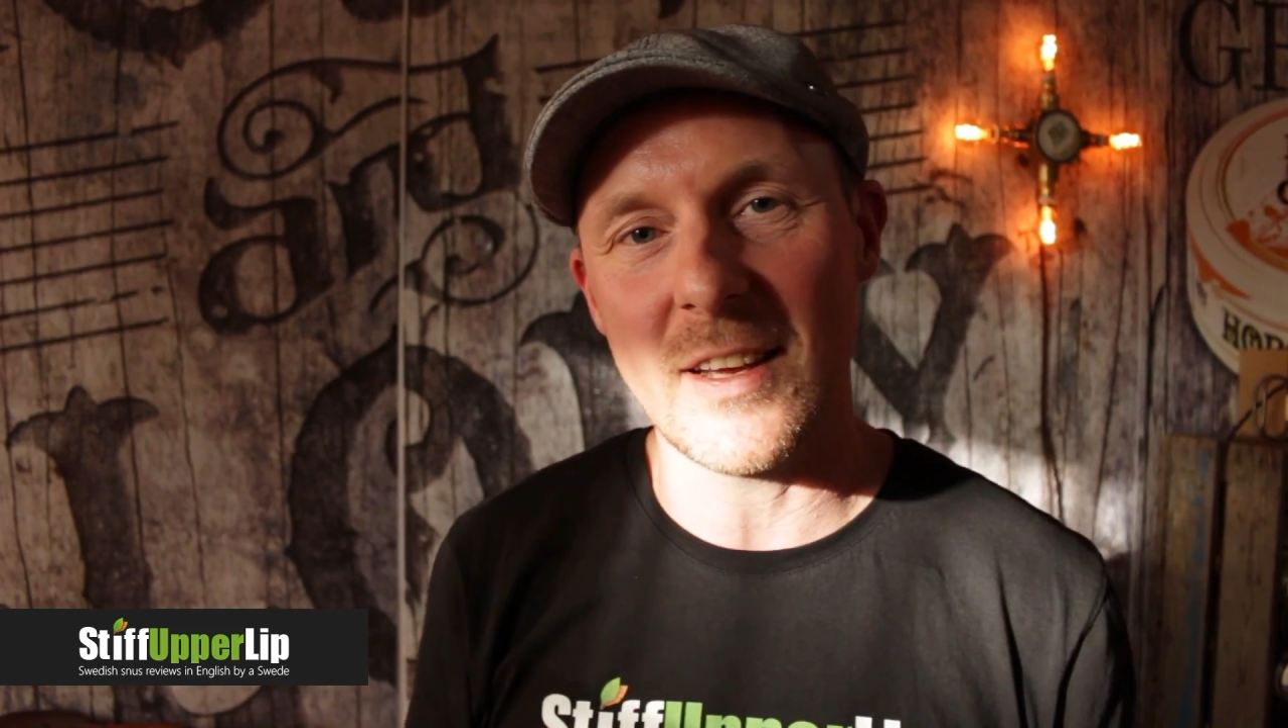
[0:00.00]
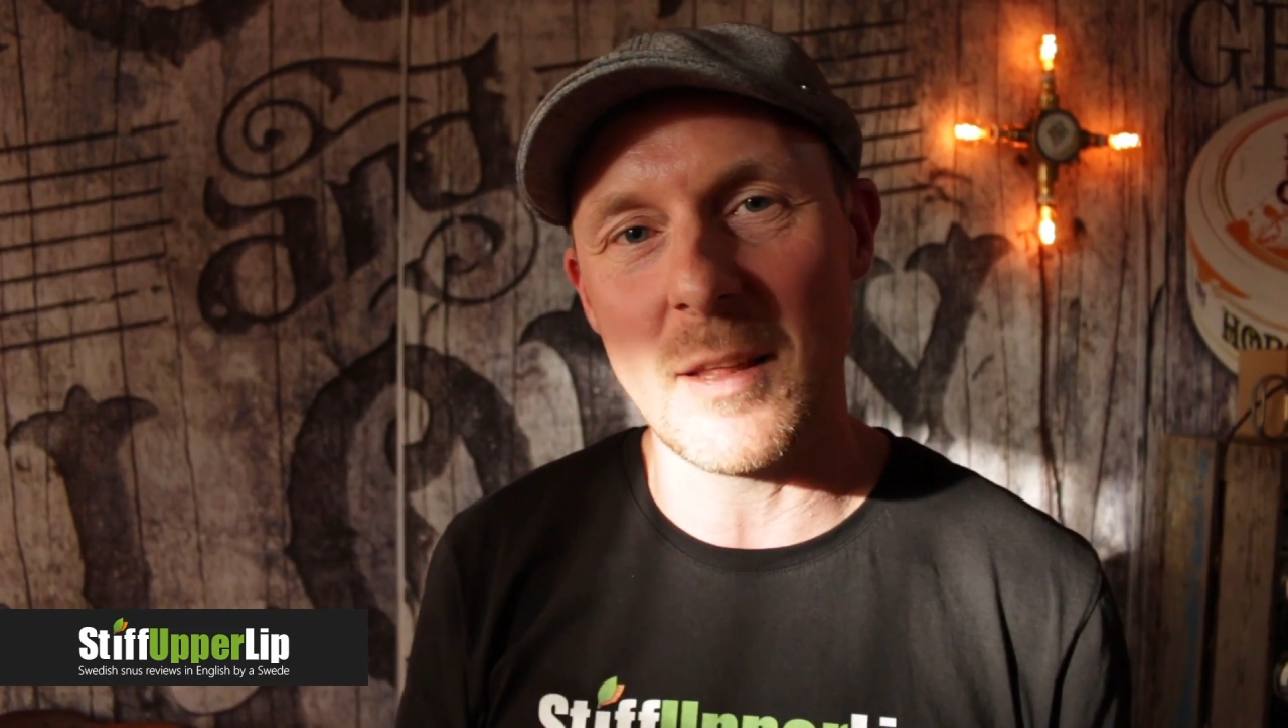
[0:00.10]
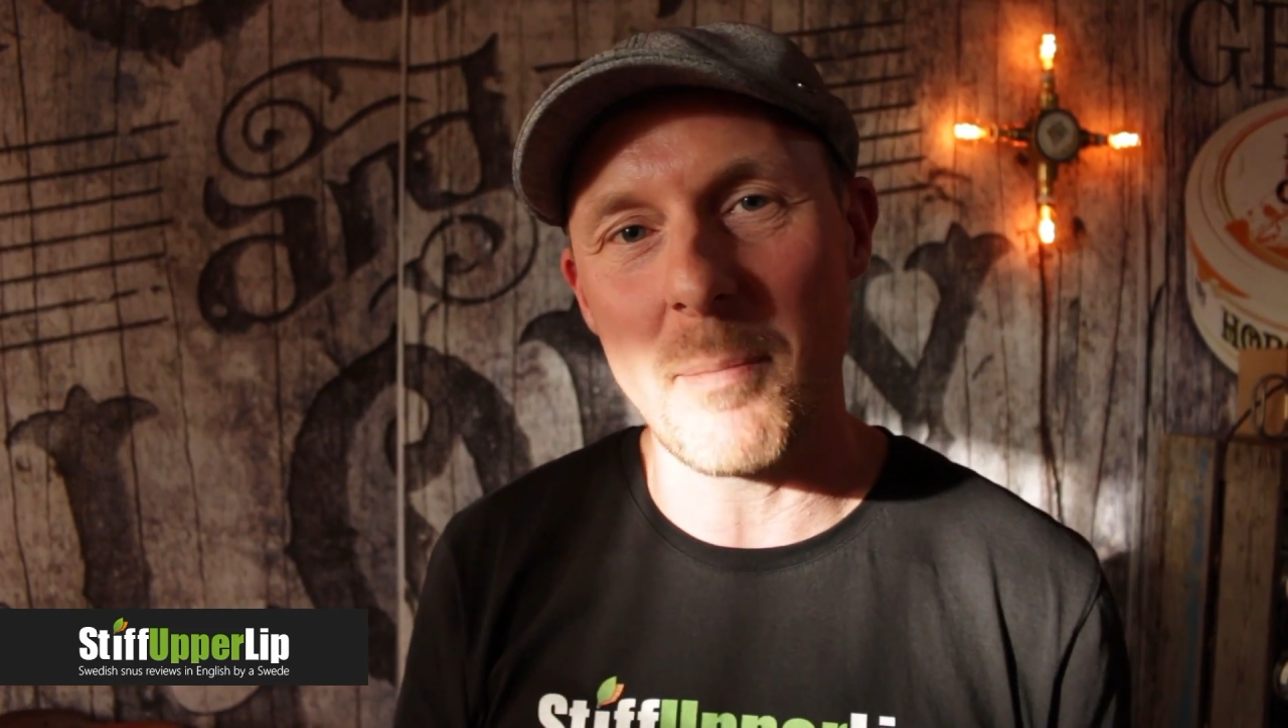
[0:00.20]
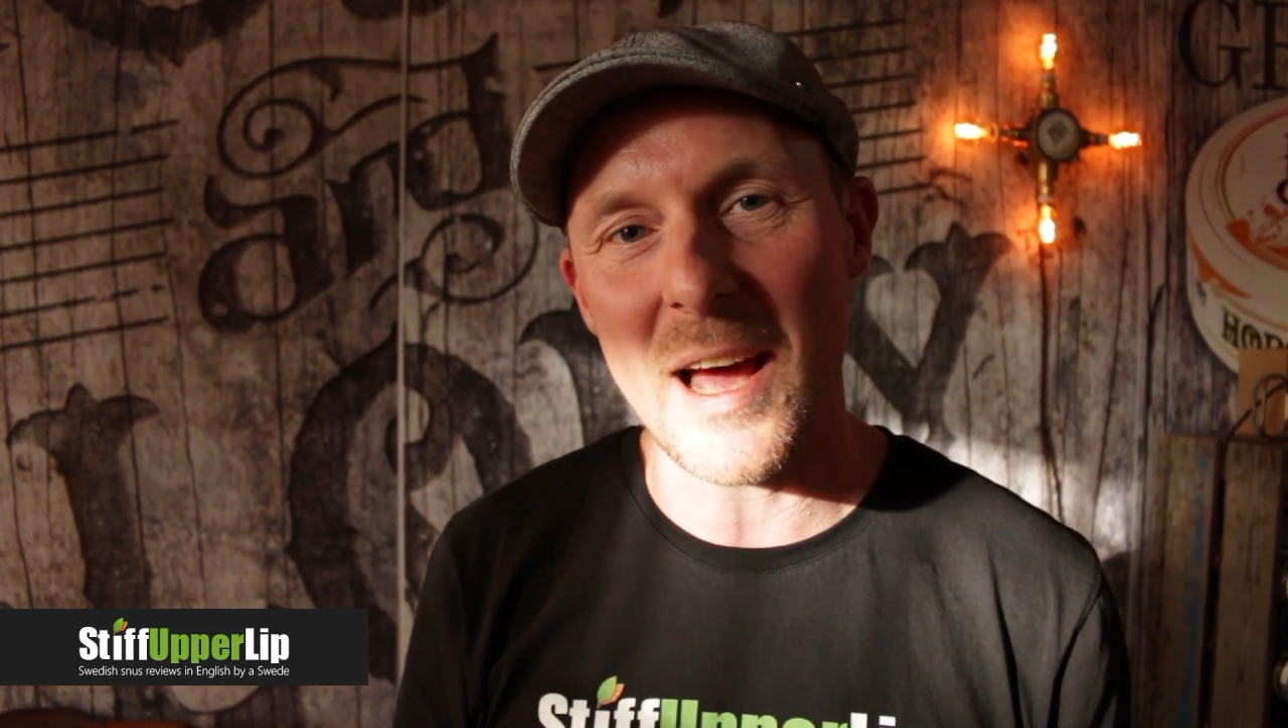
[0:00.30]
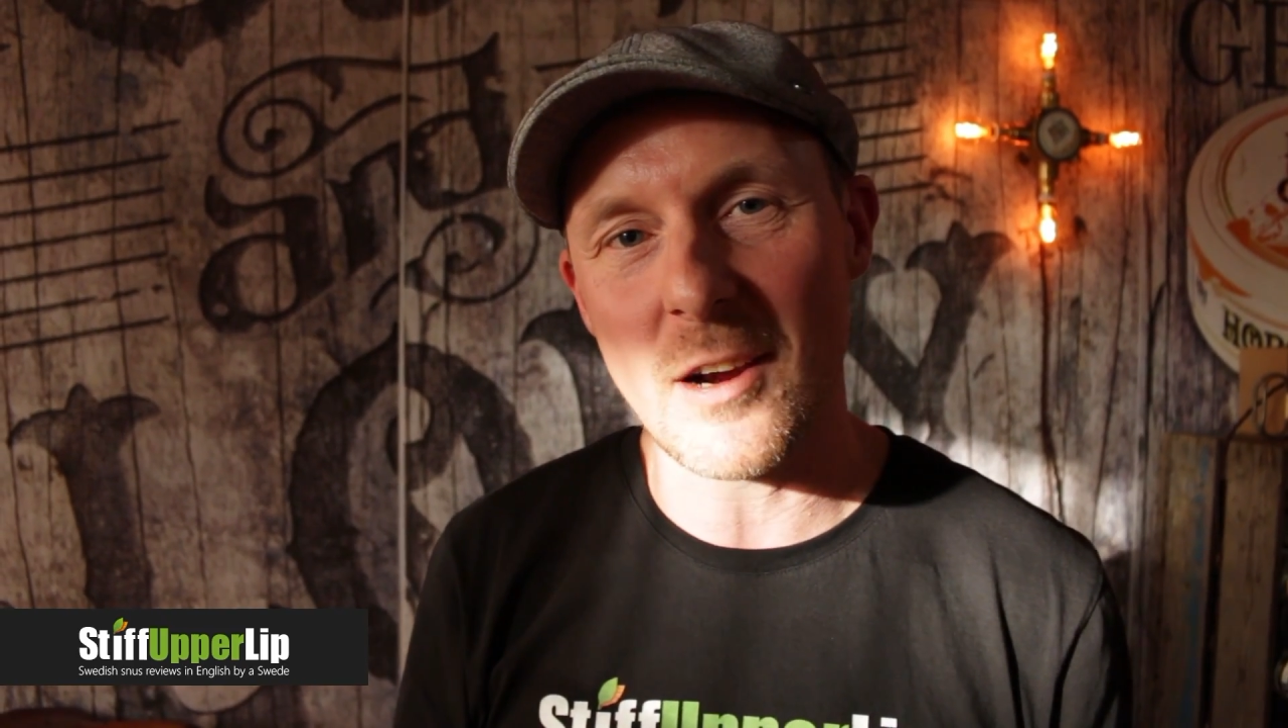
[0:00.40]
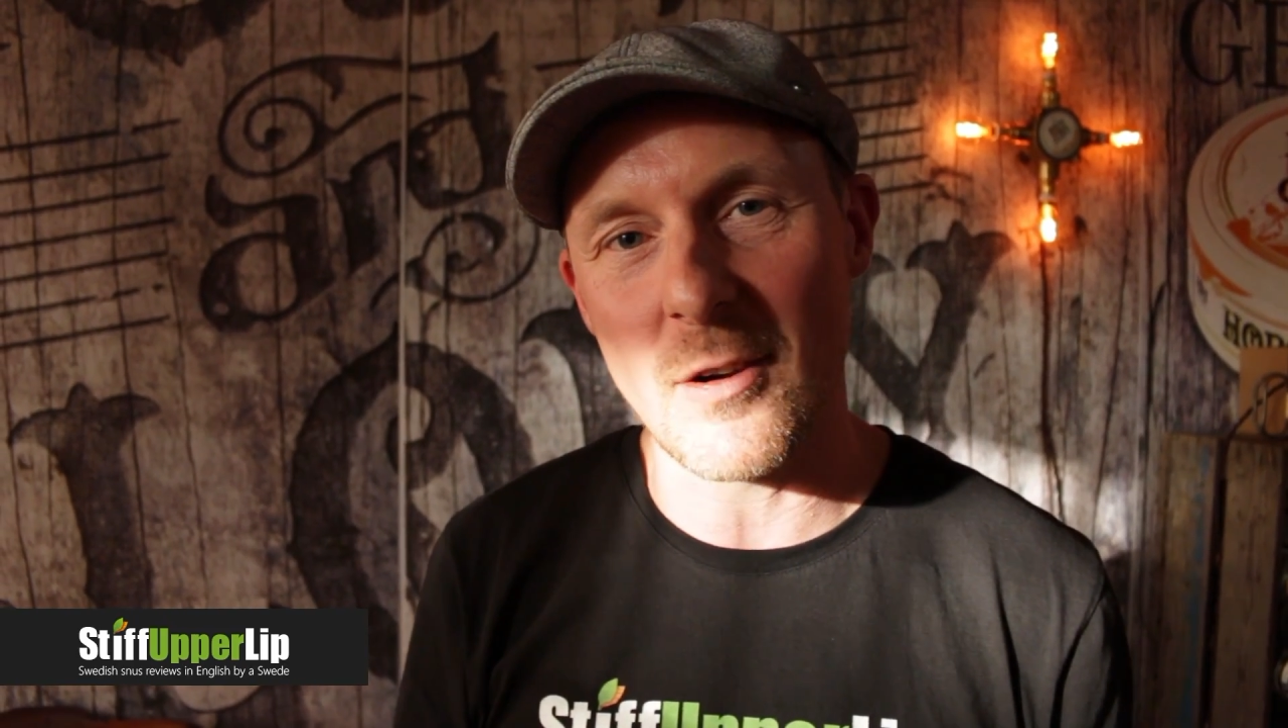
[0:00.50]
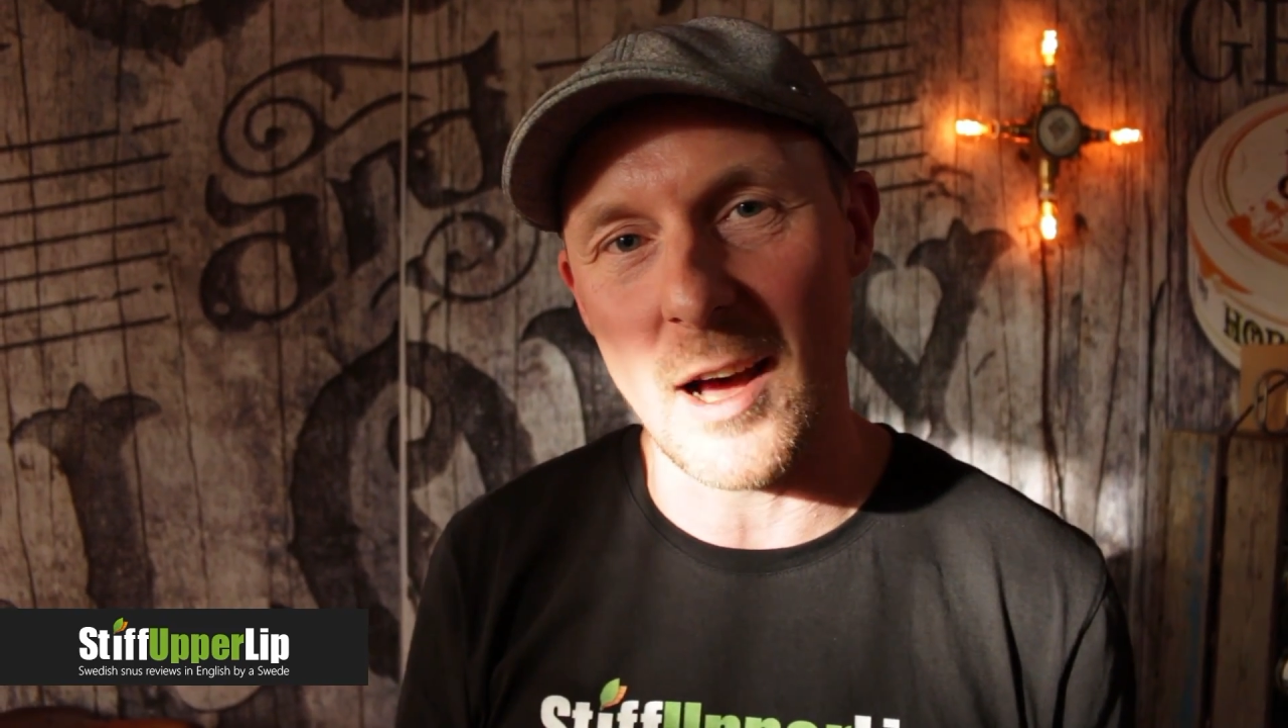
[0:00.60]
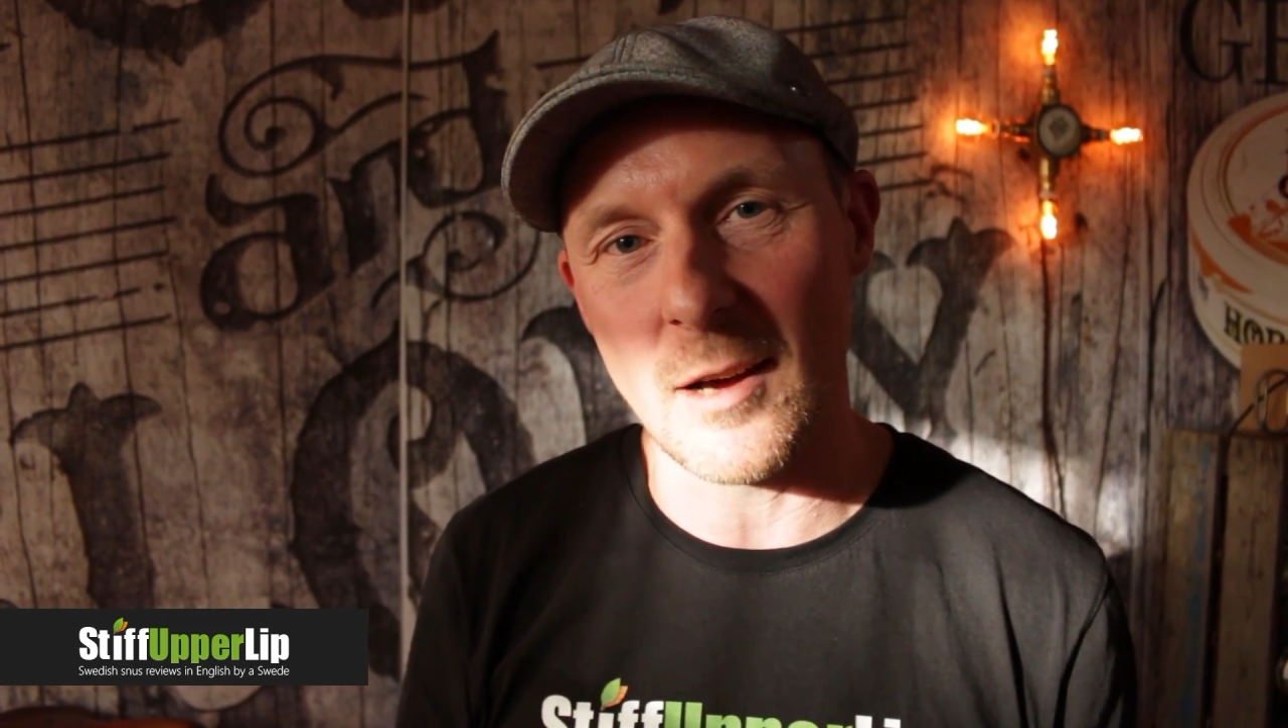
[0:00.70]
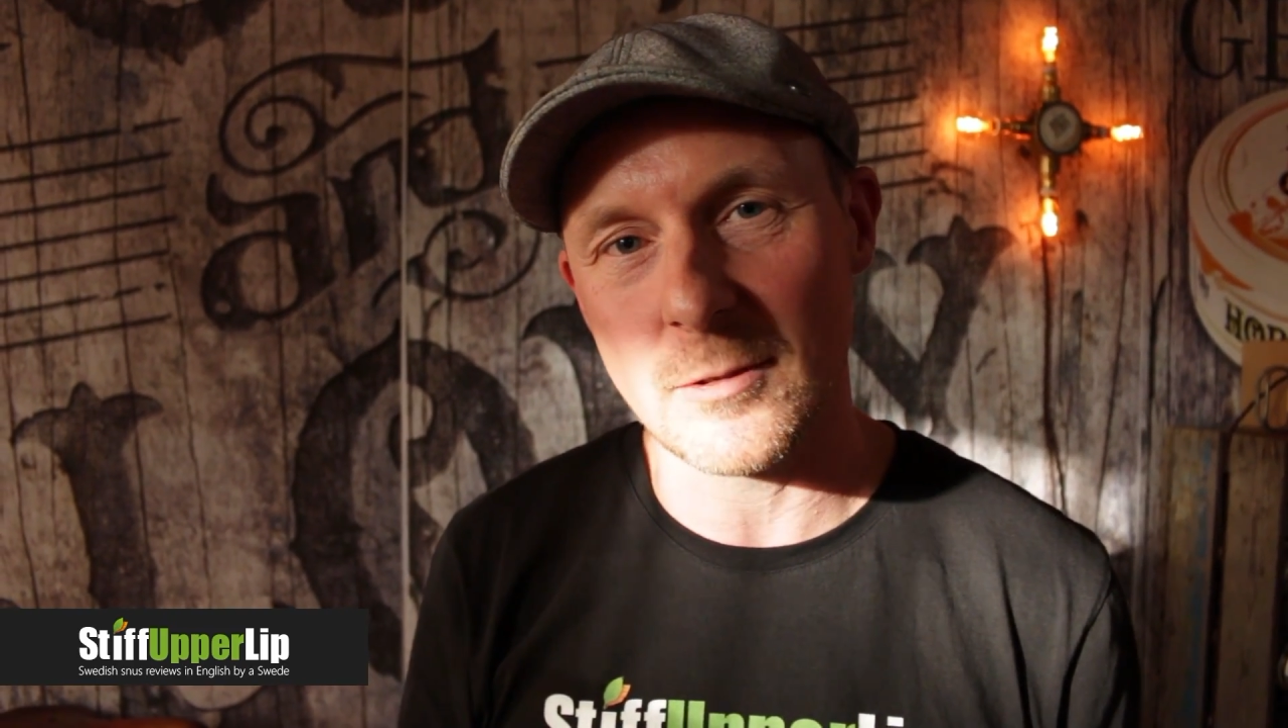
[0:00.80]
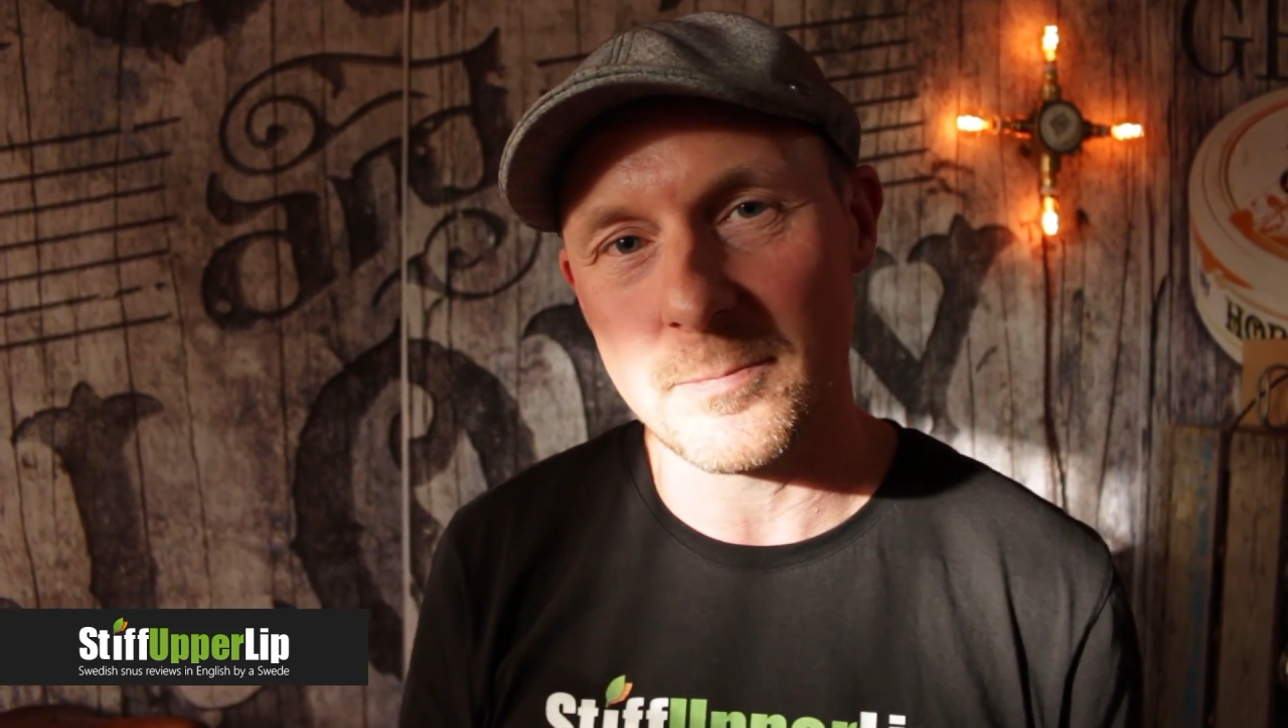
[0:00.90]
in the
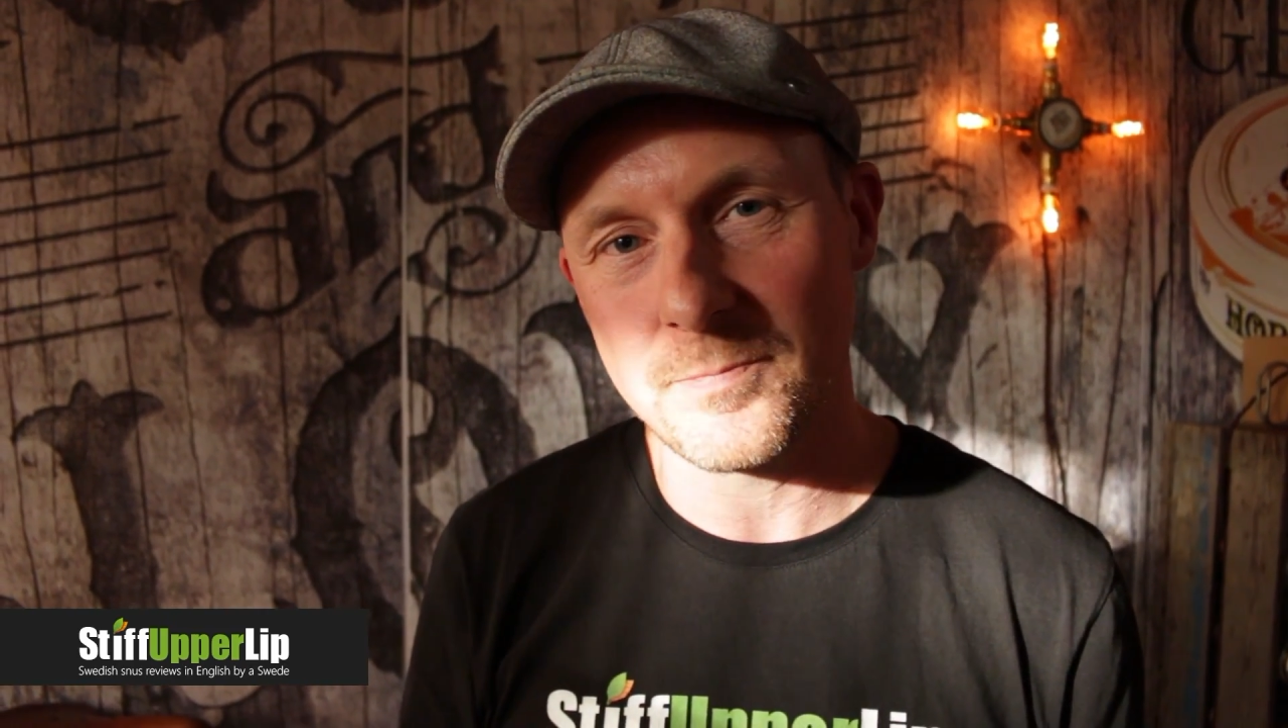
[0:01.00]
background.